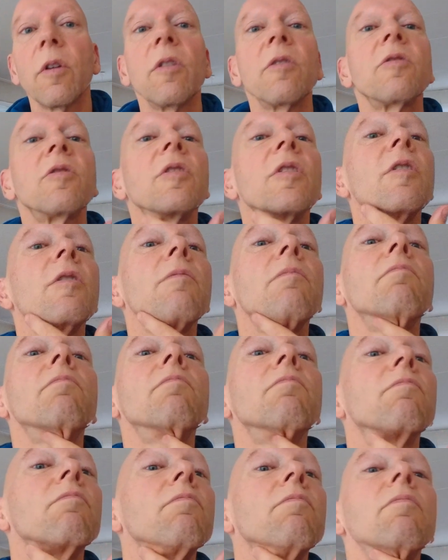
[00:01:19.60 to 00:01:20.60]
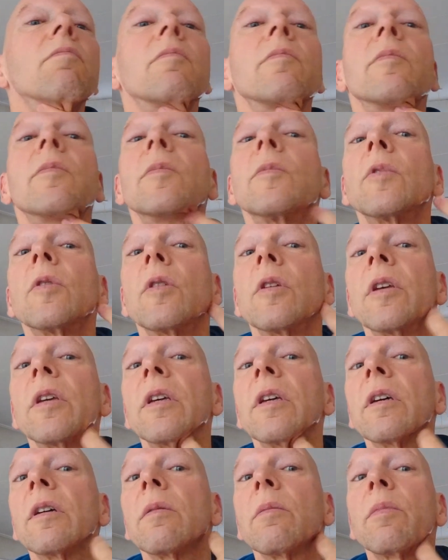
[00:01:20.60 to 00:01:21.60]
also
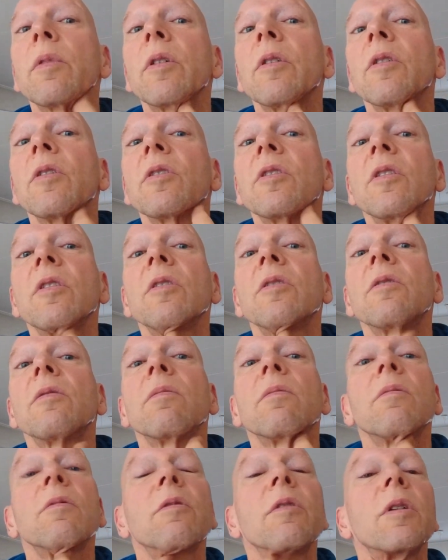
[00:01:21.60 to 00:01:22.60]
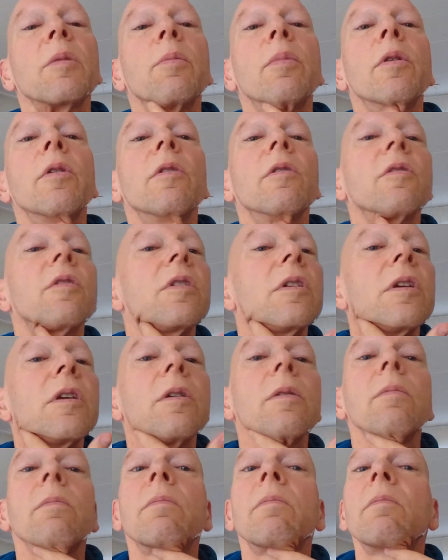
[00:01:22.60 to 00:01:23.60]
here because it's bold
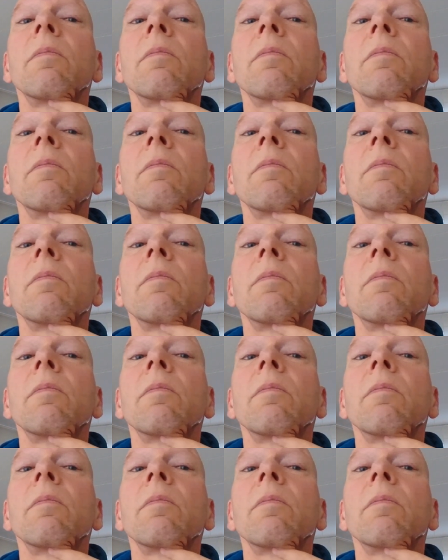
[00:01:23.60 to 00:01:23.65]
here